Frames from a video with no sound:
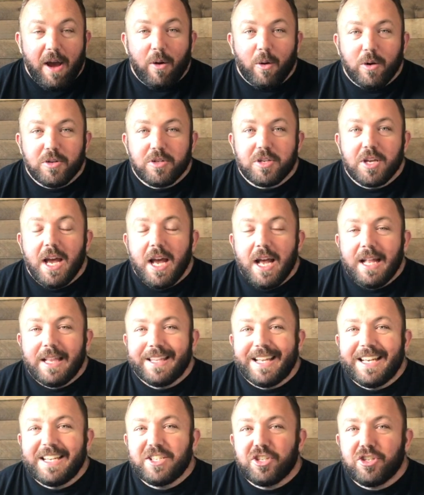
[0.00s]
hours
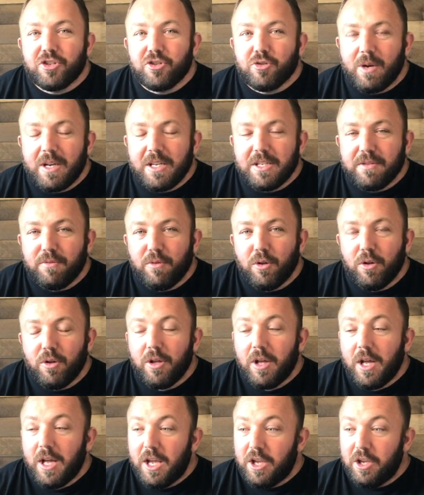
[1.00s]
less
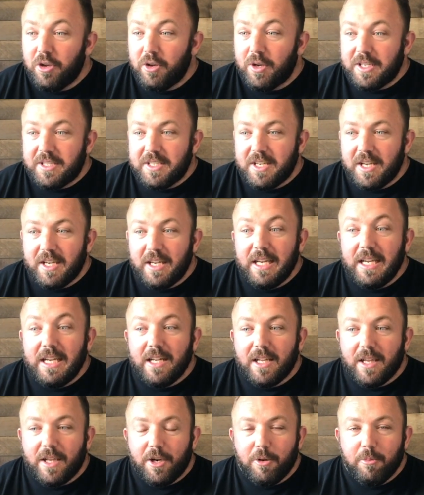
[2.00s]
stressful. You get to
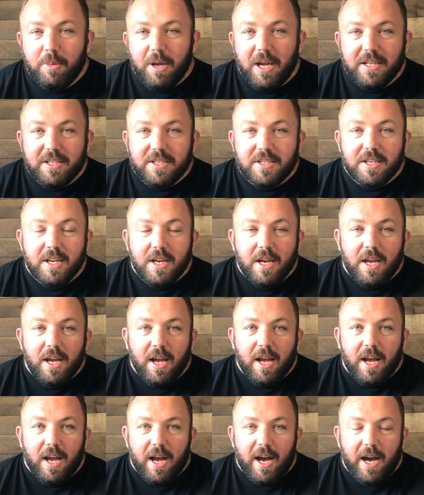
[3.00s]
eat a little bit
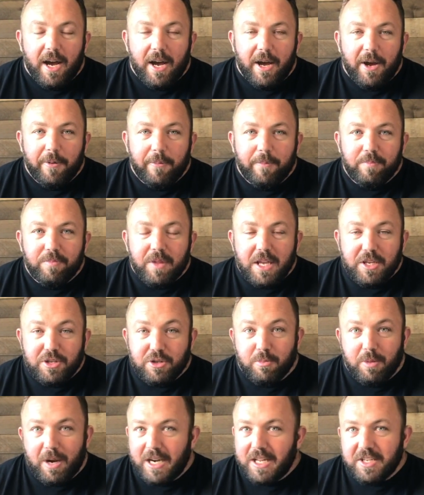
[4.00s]
as
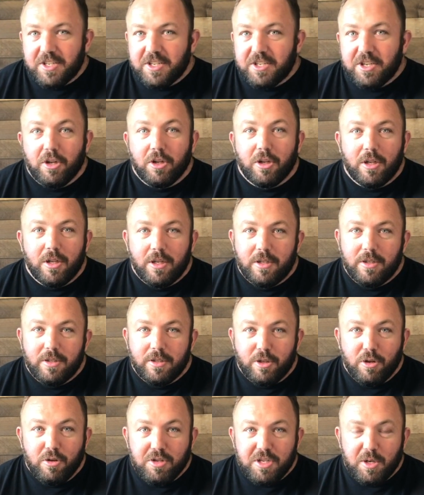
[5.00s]
your body's still
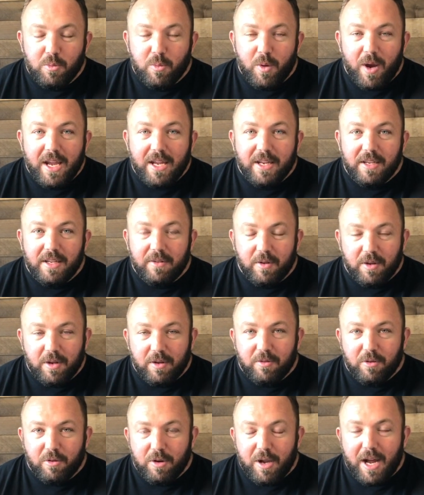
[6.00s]
losing weight, even
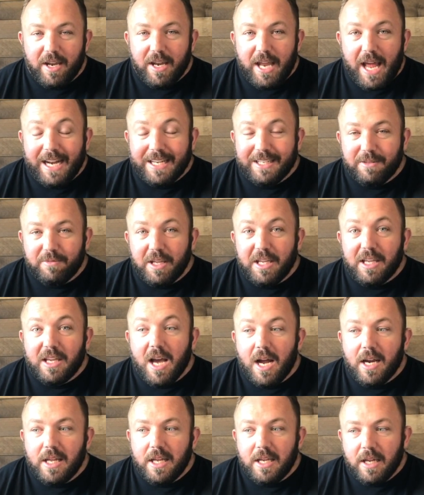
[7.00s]
if you're not actively
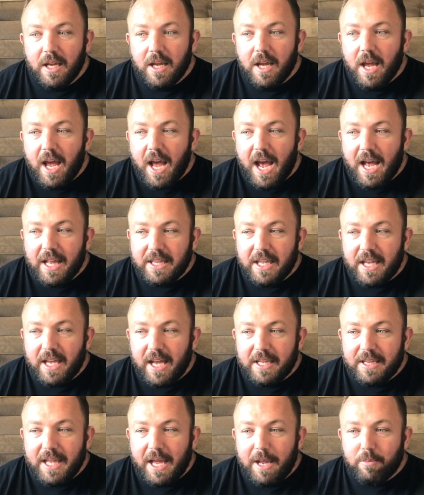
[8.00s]
cutting
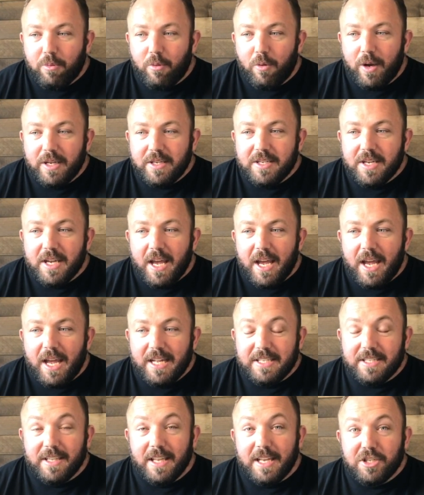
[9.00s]
at that point.
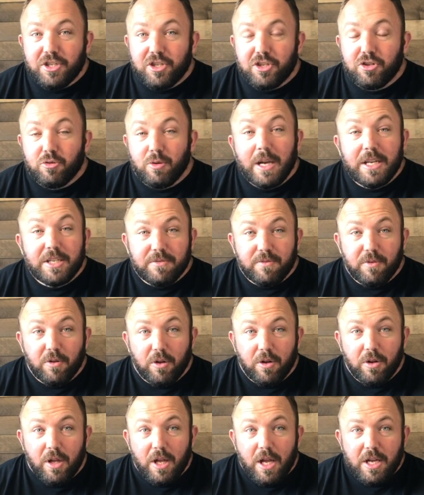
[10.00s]
It's less
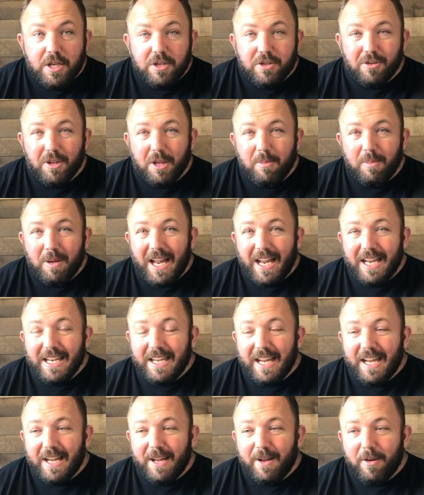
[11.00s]
stressful, certainly,
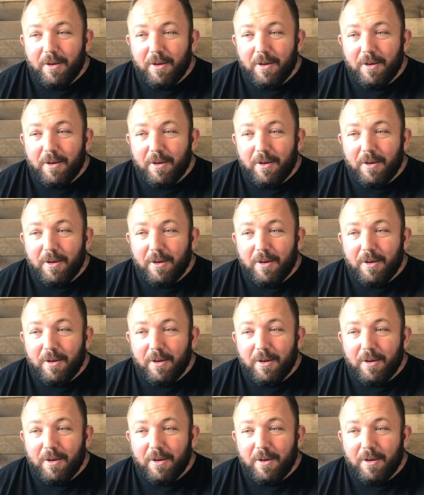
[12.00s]
but